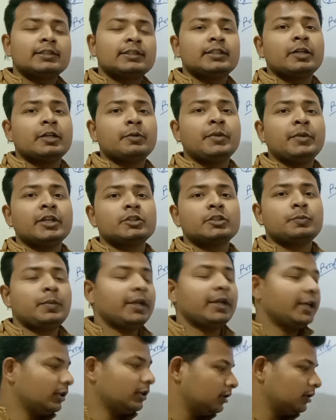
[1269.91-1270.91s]
Class, let
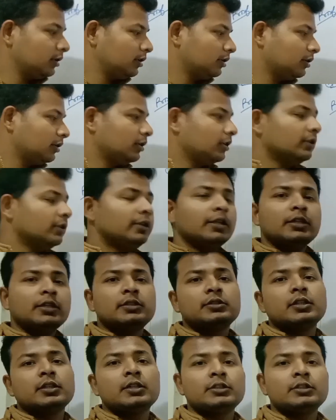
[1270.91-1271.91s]
me explain.
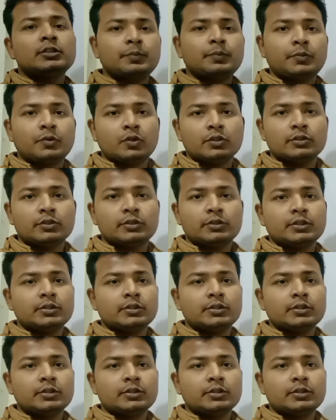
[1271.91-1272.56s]
This is the